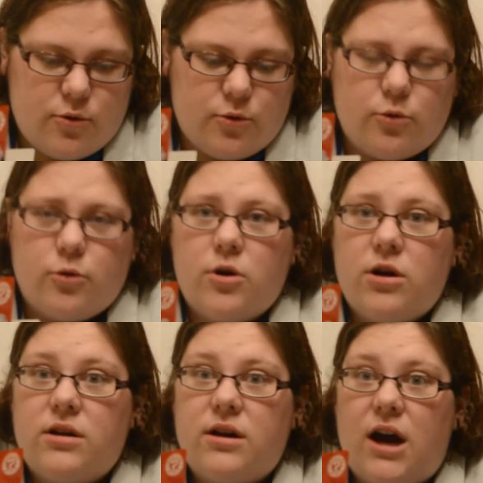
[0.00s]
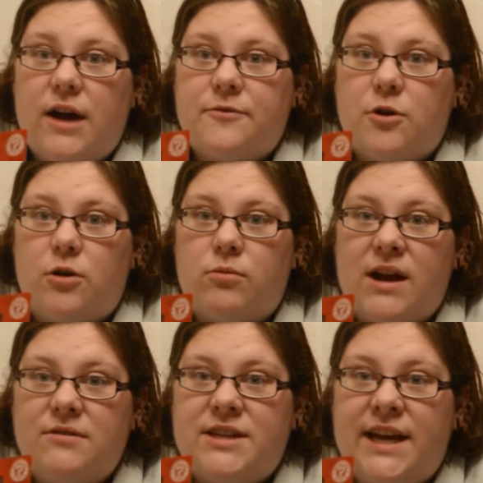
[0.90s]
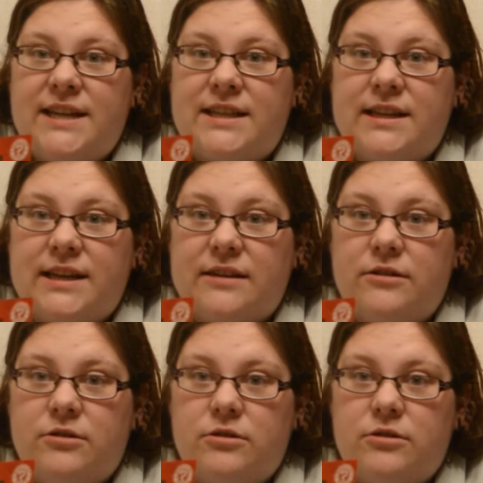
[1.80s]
oh, I've got a round head thing.